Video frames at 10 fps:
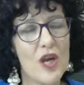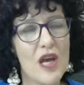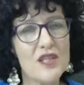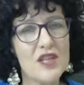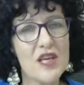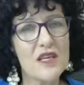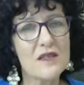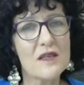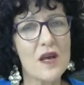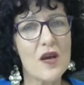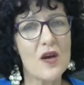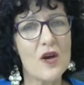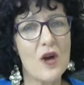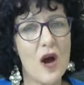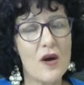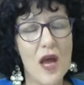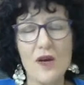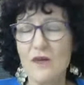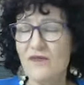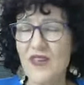It is
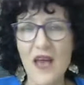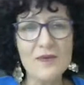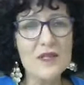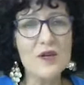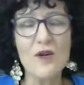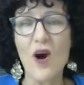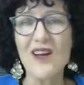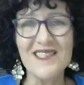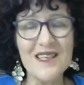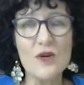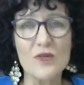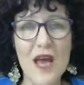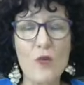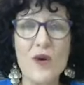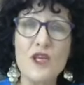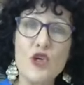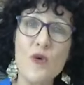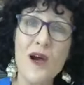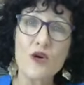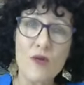the absolute ideal that when you
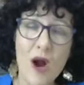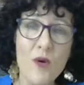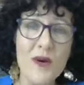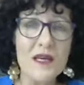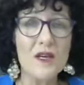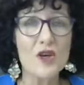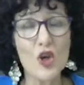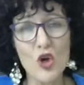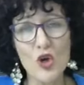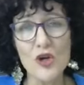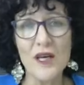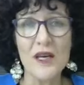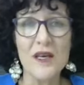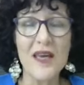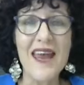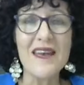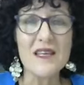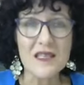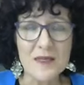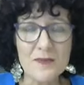are growing and learning and
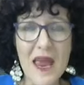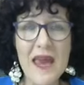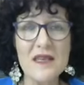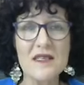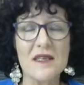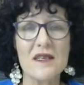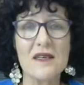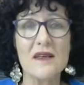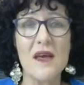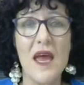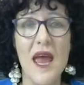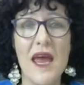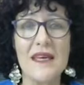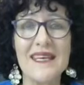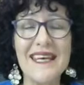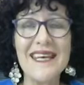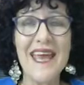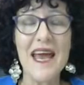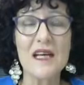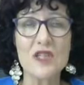expanding and getting
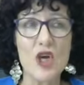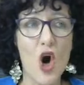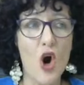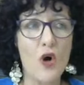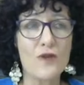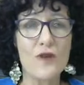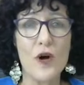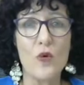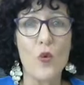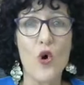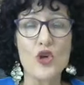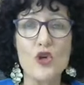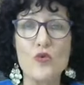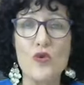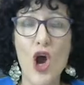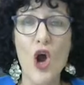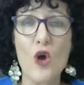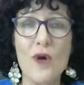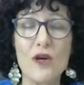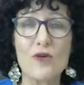out of what you
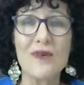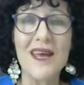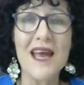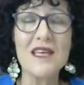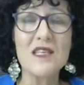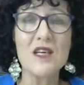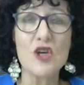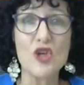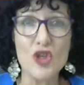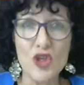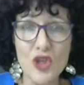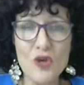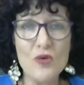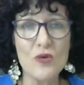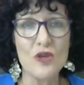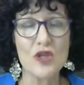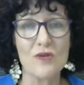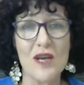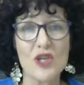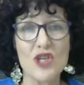know and creating new
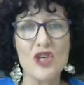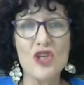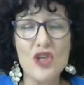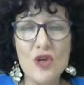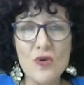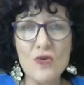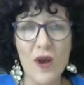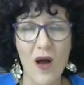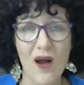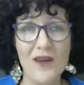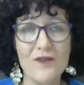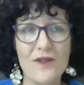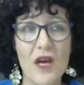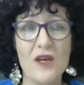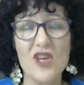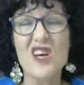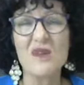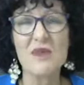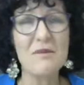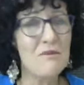direction, new life, you're going
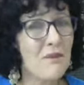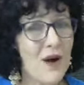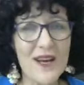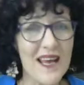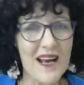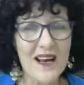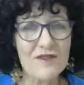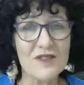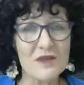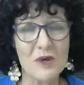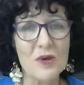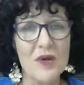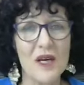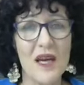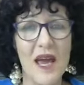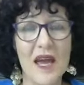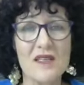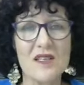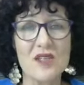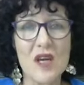to be mighty uncomfortable. And
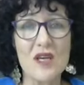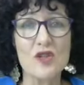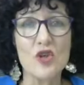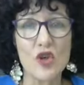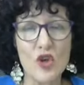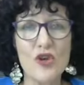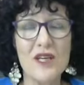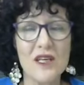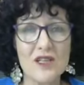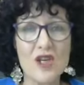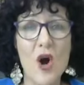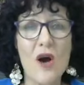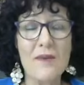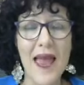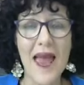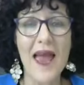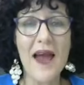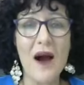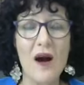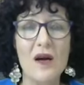it's, it's learning in time
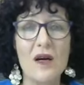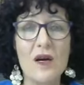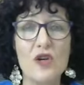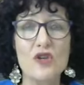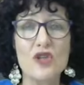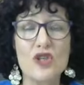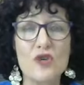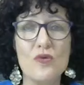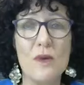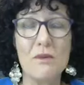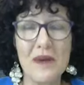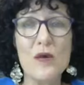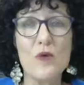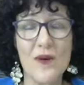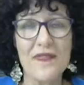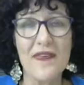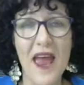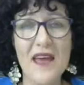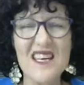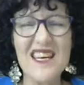how to be with
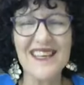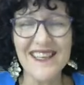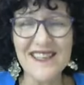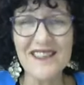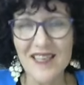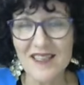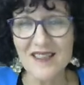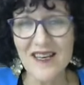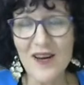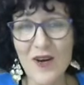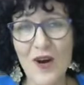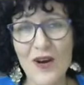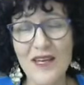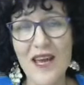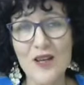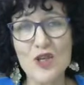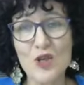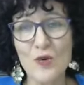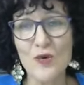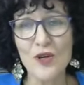that. It gets easier, I can
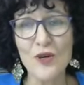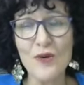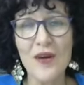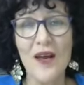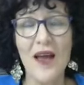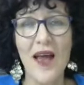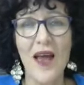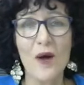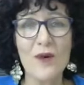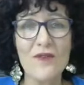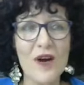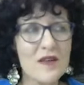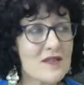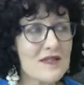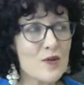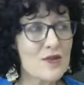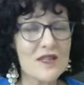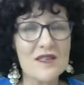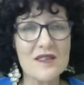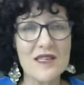assure you. However, still to
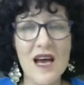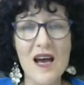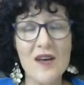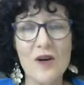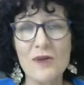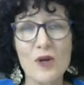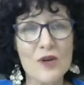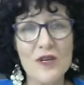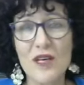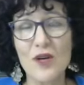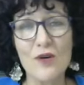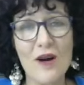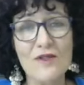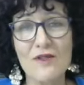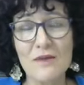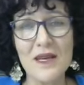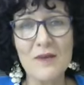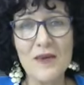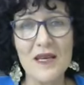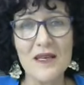this day, I've been learning and growing for many,
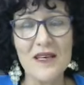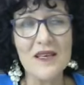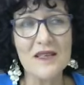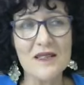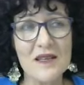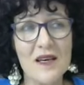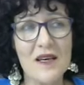many years.